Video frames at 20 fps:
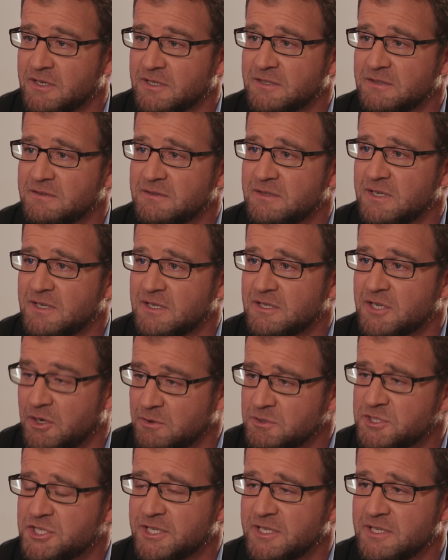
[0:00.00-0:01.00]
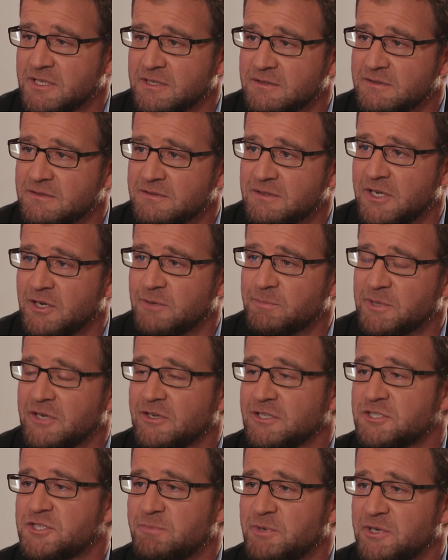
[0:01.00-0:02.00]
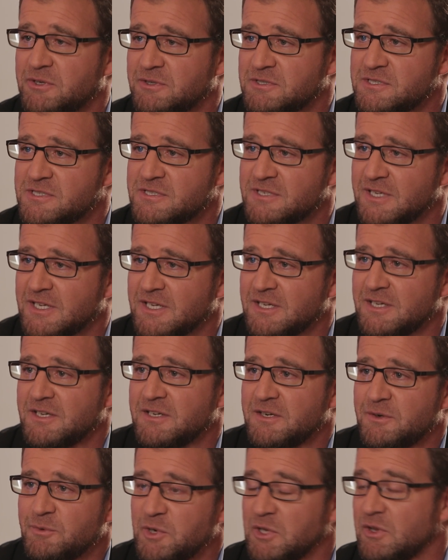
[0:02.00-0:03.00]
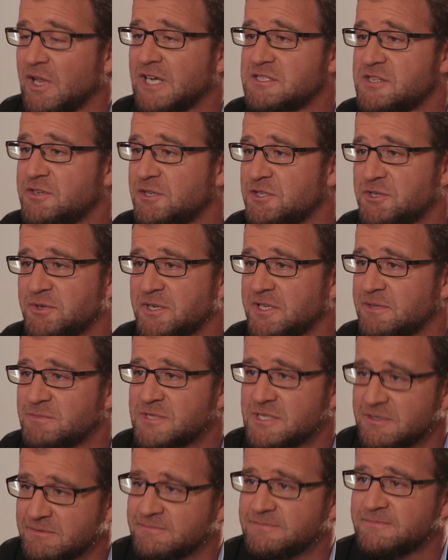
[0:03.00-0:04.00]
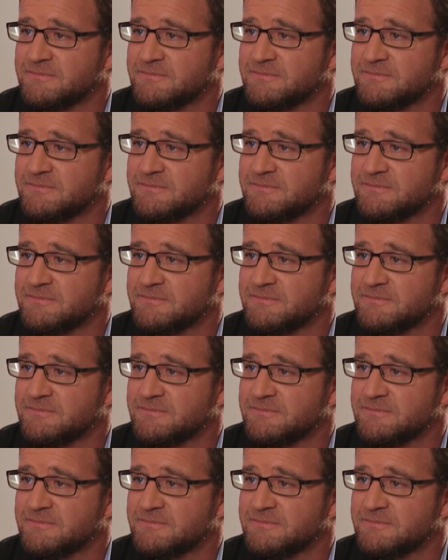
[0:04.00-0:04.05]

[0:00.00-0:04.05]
on coaching and helping entrepreneurs realize their dreams.